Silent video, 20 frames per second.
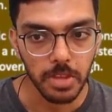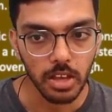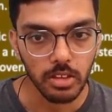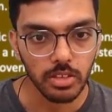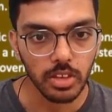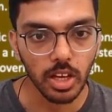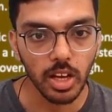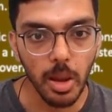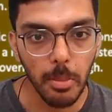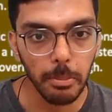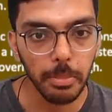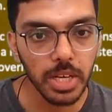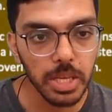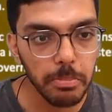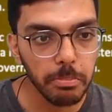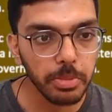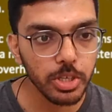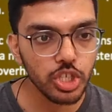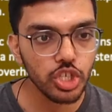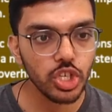The company
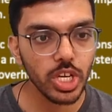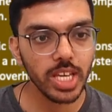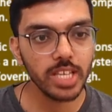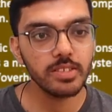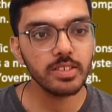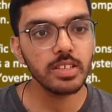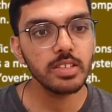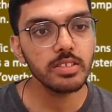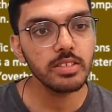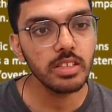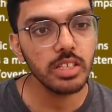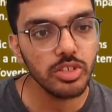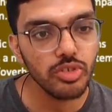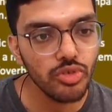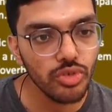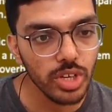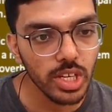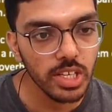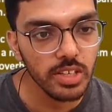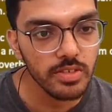purchases the
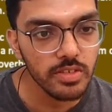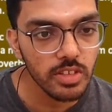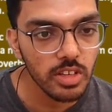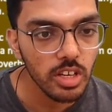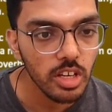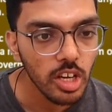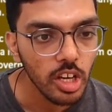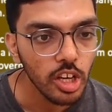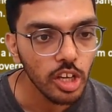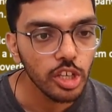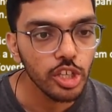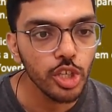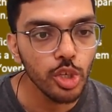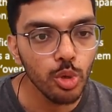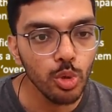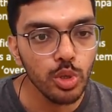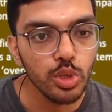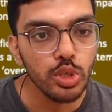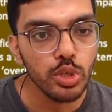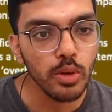trees
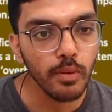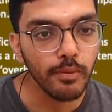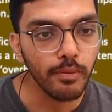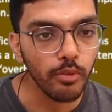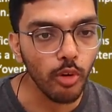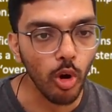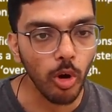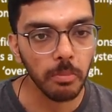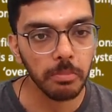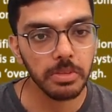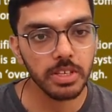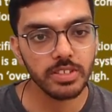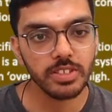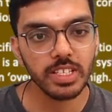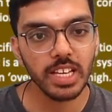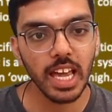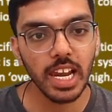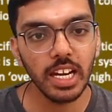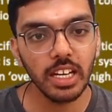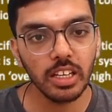used to form the
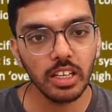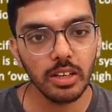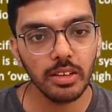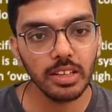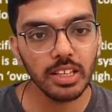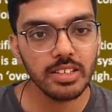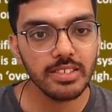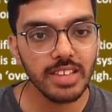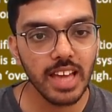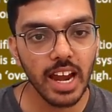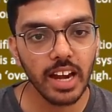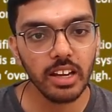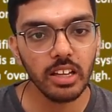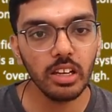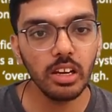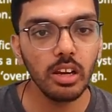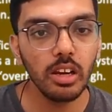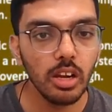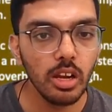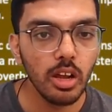skeleton of the
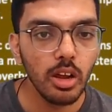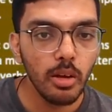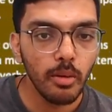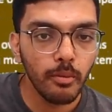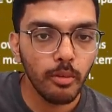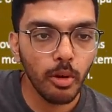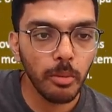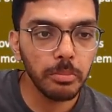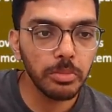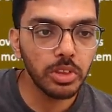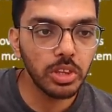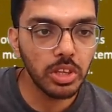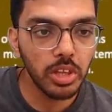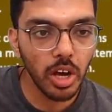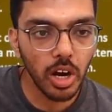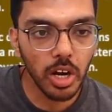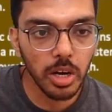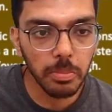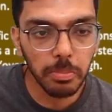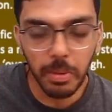saddle from
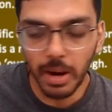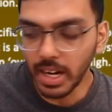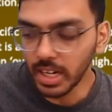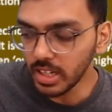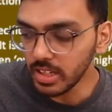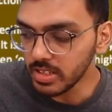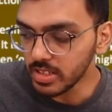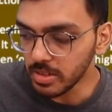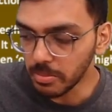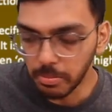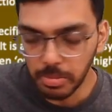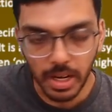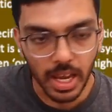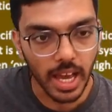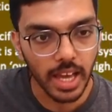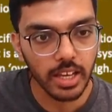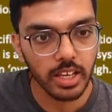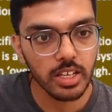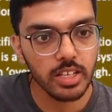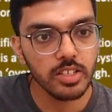third-party
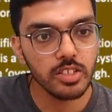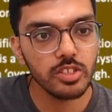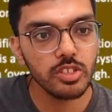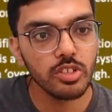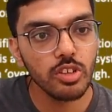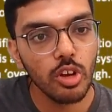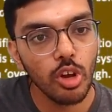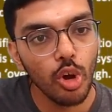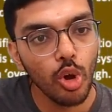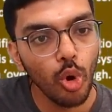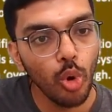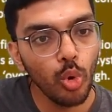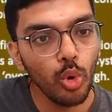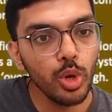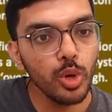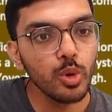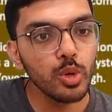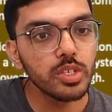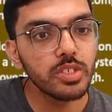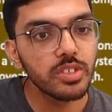suppliers who
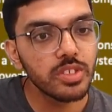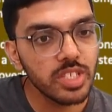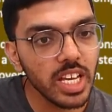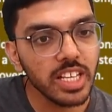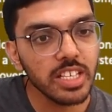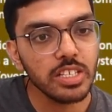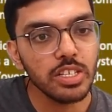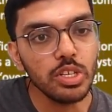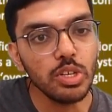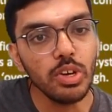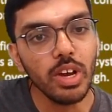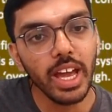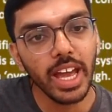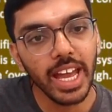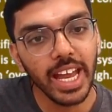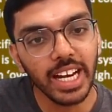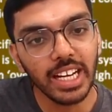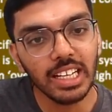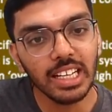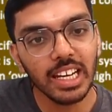use 6 to
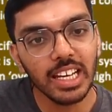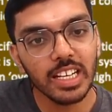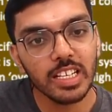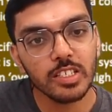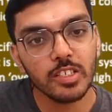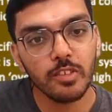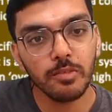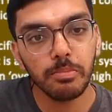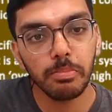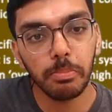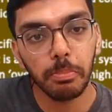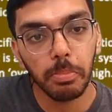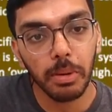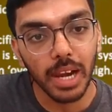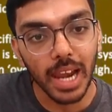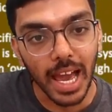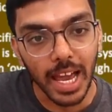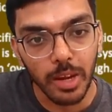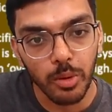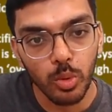8 layers of
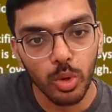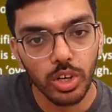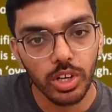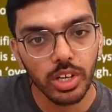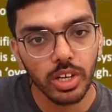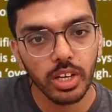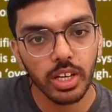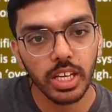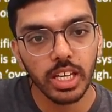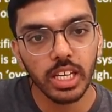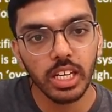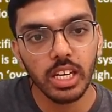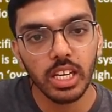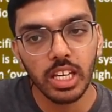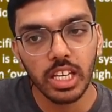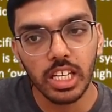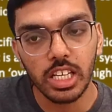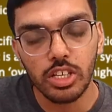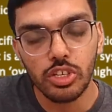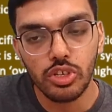plywood in
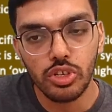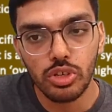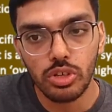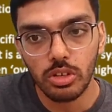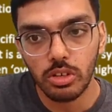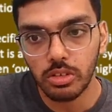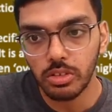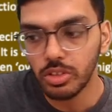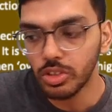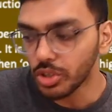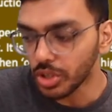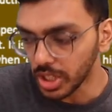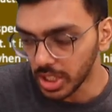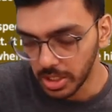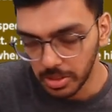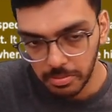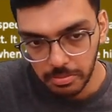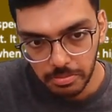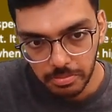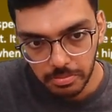each tree.